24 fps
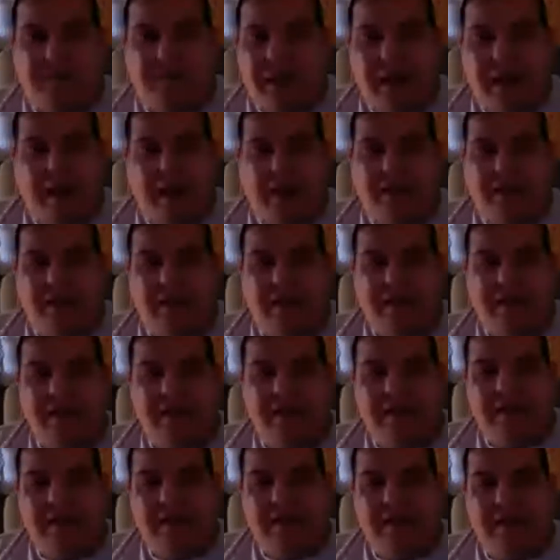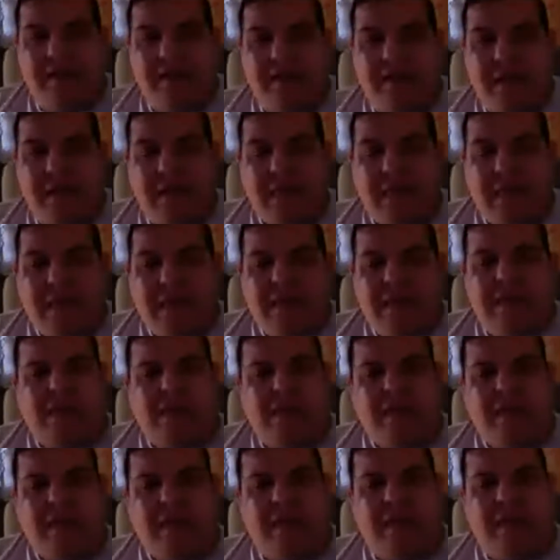man. And
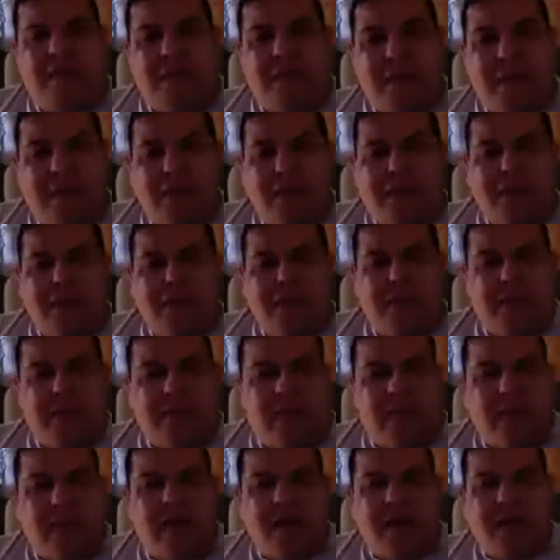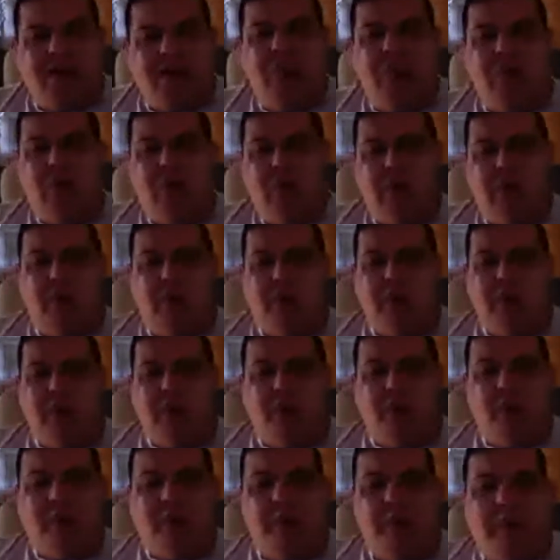so, dear friends, I do wish
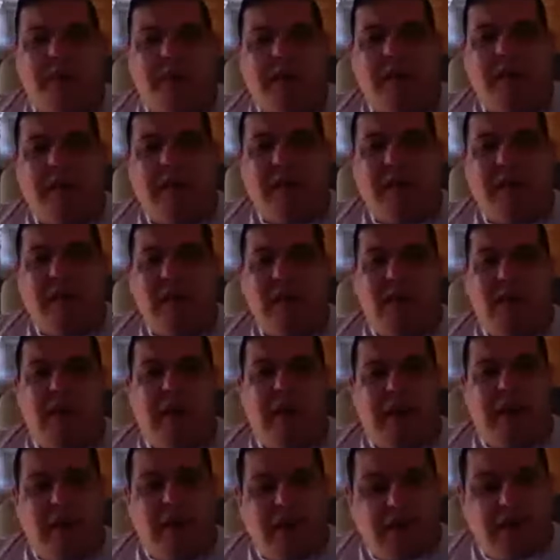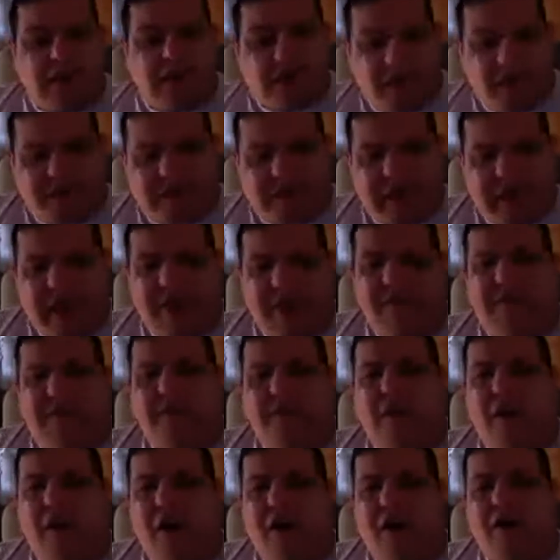you, and on behalf
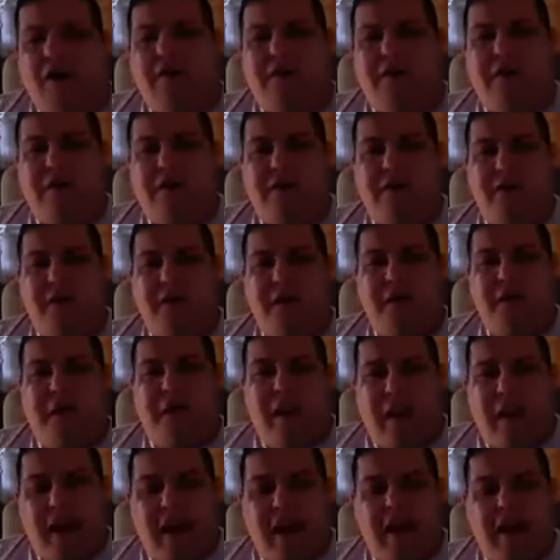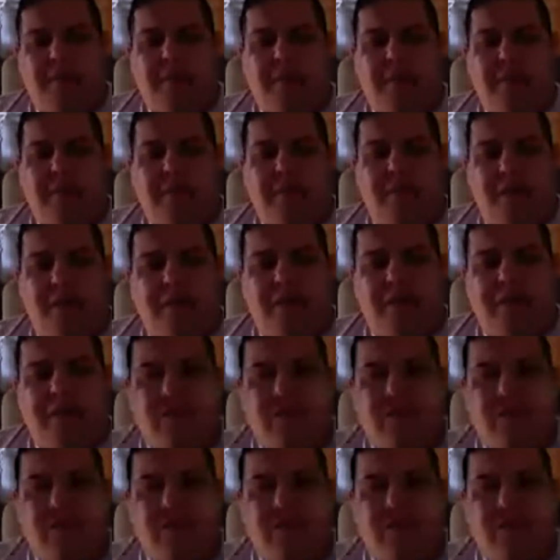of all of us, a happy 4th of